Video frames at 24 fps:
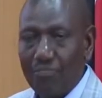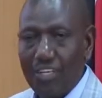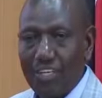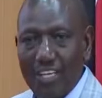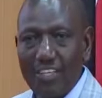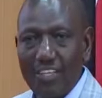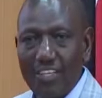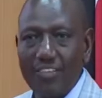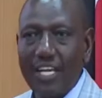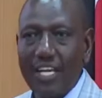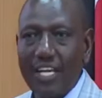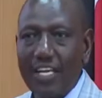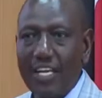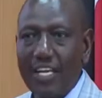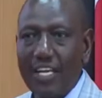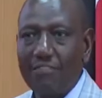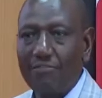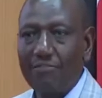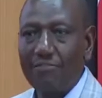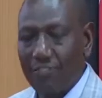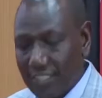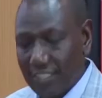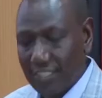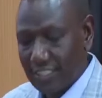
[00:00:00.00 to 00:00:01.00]
is an
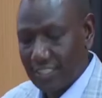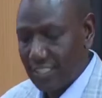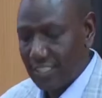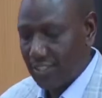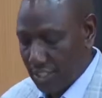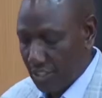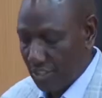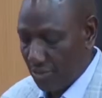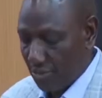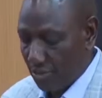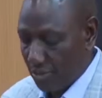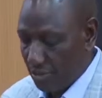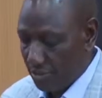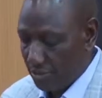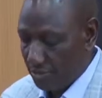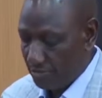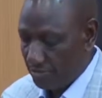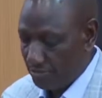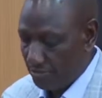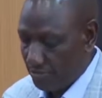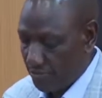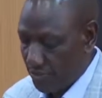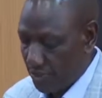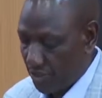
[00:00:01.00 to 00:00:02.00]
emphatic signal
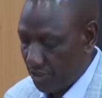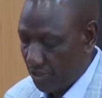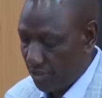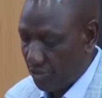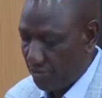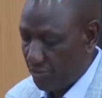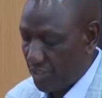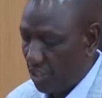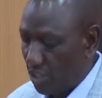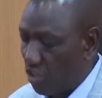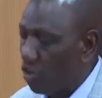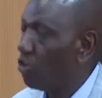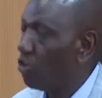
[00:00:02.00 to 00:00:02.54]
of the